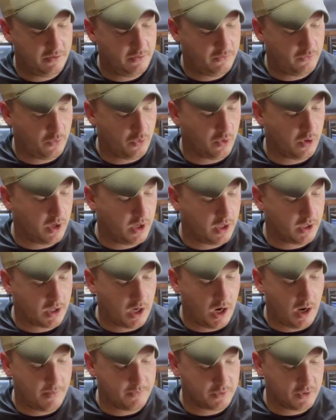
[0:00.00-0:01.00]
for
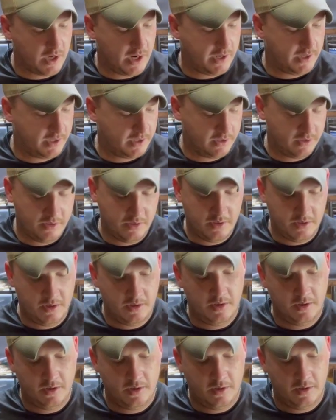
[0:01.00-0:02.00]
comms routing.
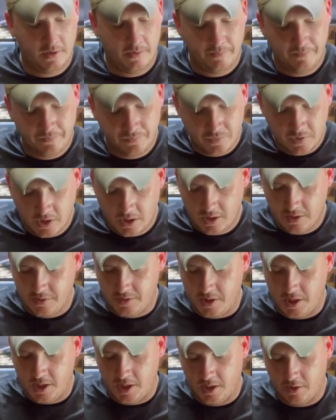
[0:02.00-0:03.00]

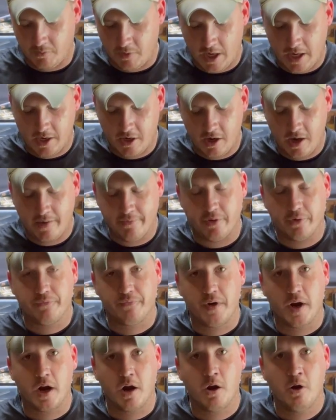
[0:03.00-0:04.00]
Then right here I have a
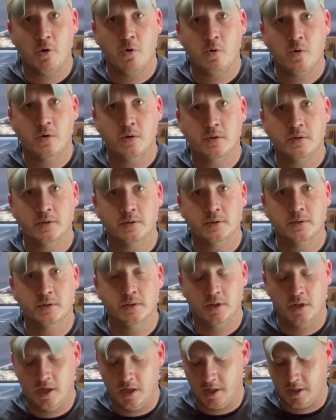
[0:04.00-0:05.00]
Faro
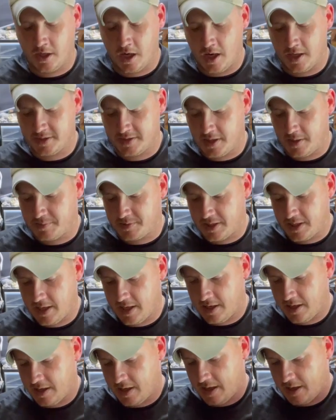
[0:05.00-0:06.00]
Concepts
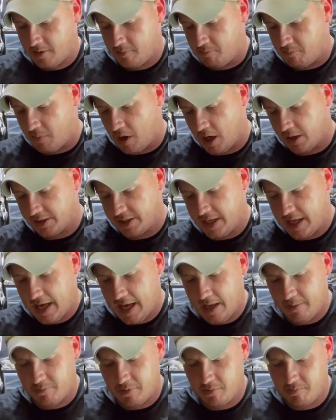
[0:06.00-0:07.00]
Molly
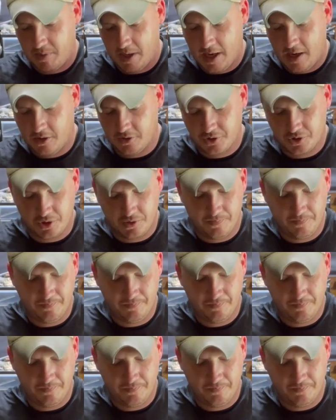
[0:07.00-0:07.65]
admin pouch.